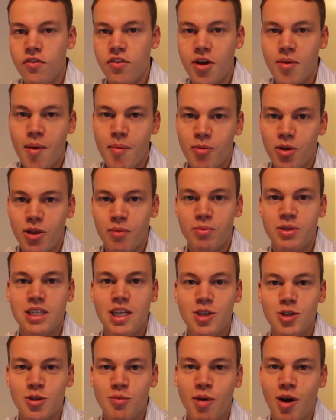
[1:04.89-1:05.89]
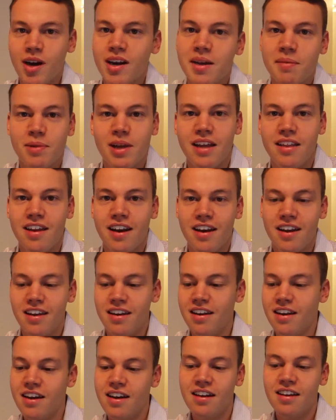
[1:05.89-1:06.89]
I've come up with a potential marketing plan that
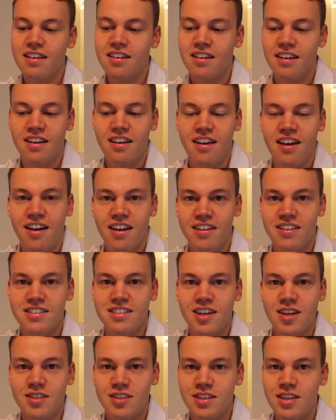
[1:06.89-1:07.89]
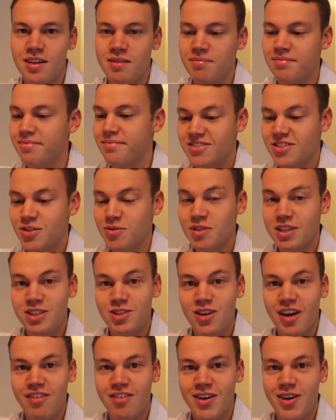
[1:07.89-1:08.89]
I can sell to them to really
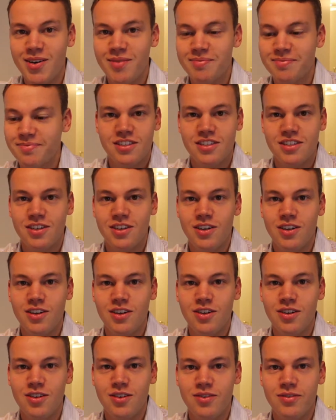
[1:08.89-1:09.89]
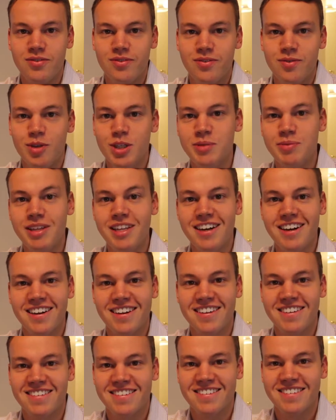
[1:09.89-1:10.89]
drive it home. So wish me luck.